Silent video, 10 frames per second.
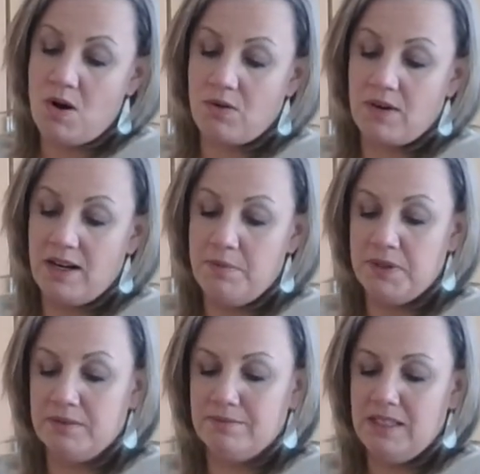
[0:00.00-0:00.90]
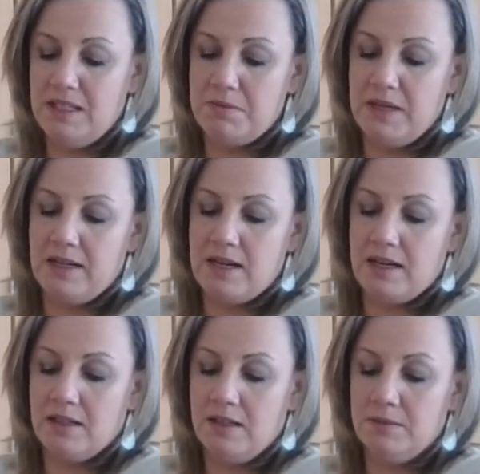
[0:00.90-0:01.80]
all right, but it may
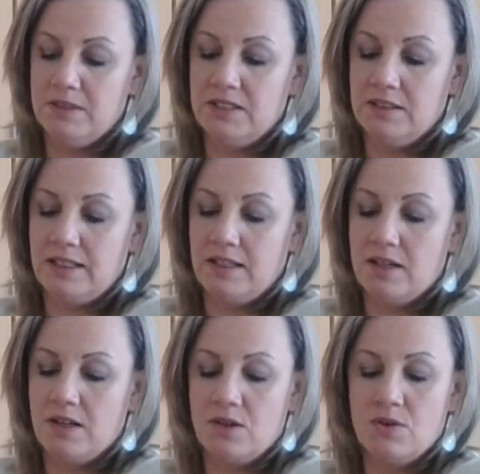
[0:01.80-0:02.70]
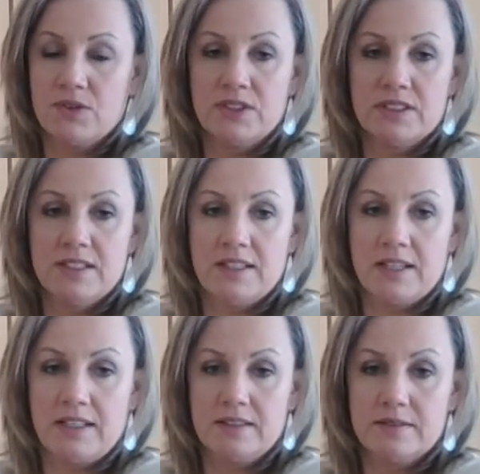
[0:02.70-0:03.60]
not come till late on over into the
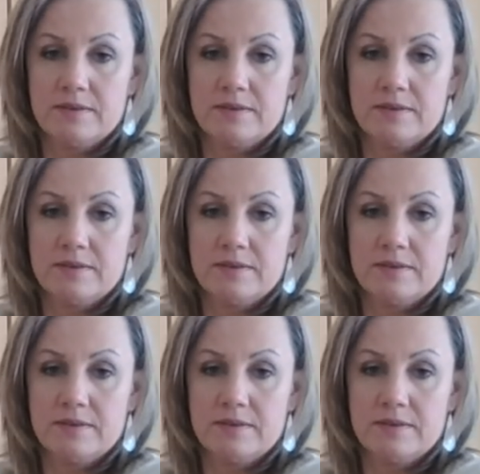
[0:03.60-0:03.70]
night.